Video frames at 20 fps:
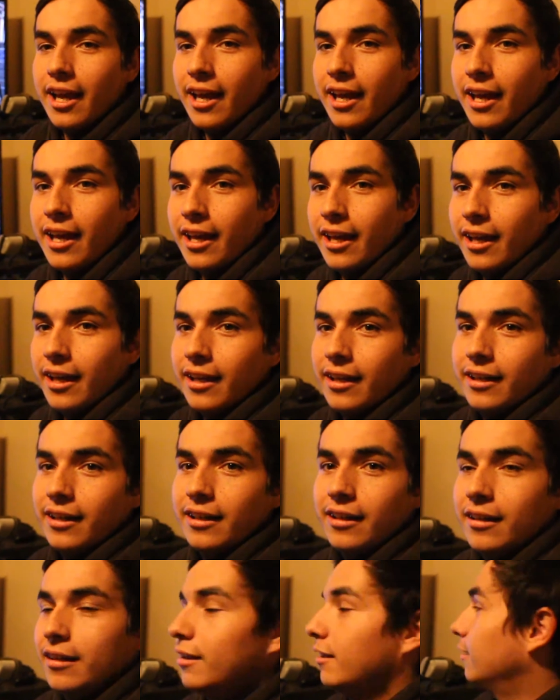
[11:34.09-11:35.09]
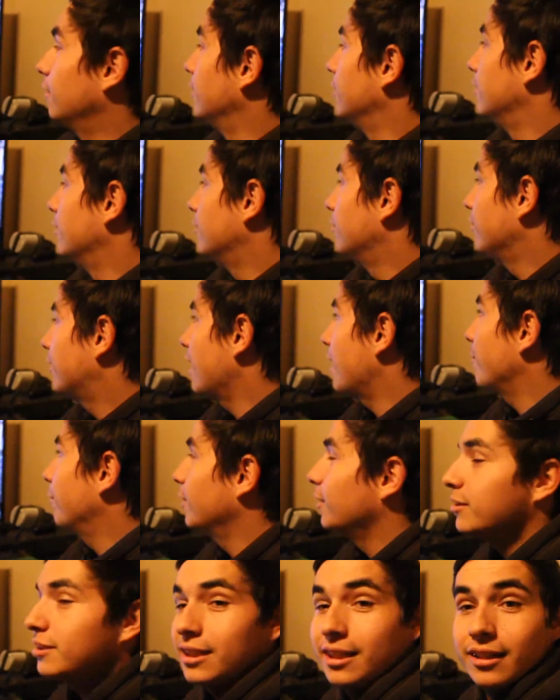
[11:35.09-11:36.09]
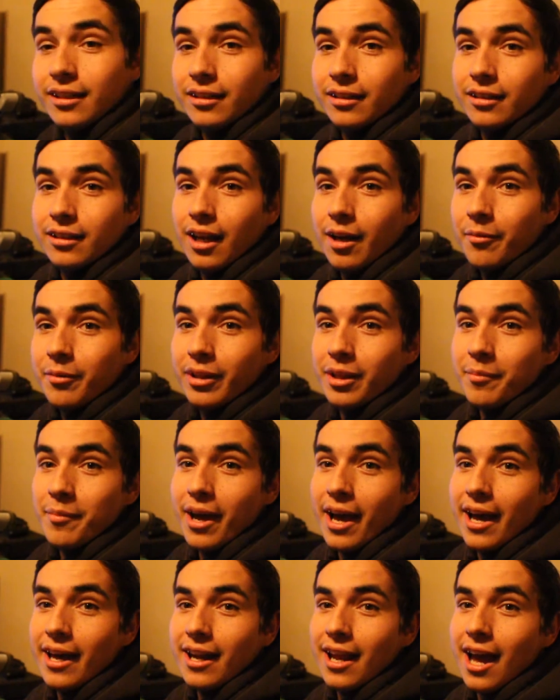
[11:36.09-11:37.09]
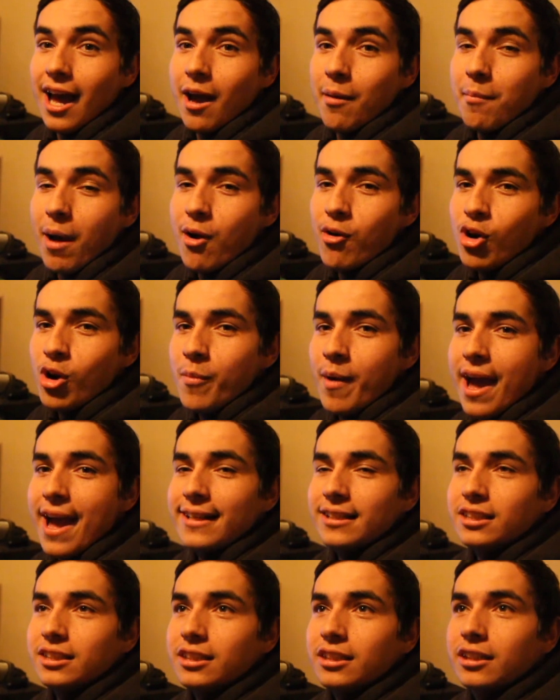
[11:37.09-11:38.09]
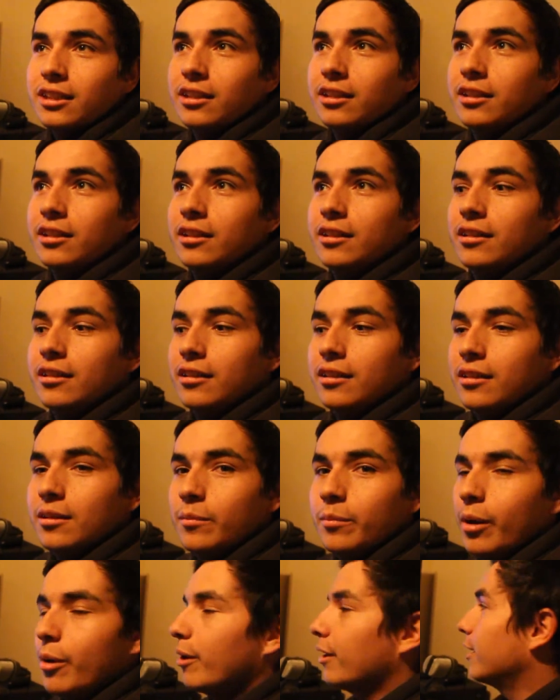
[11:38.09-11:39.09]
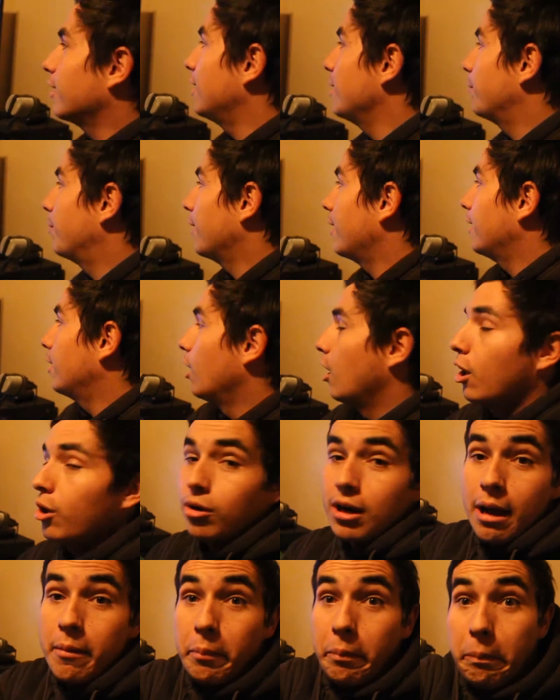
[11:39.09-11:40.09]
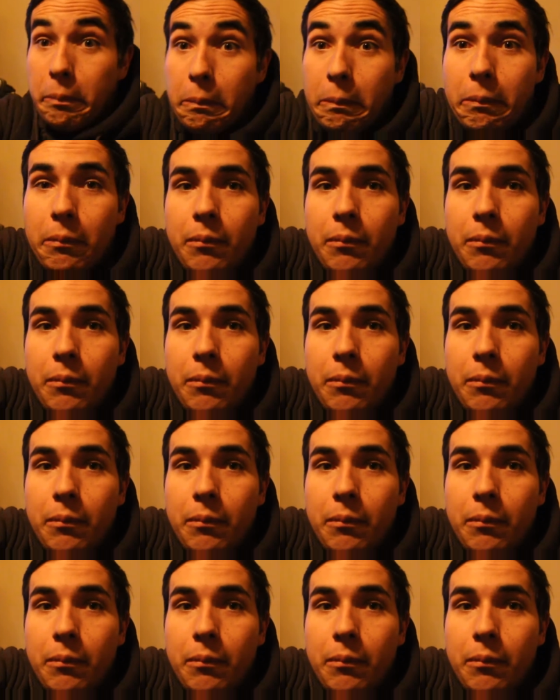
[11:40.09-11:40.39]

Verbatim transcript: and we kept losing. I'm really mad at my roommates, but we're gonna keep playing. Oh crap!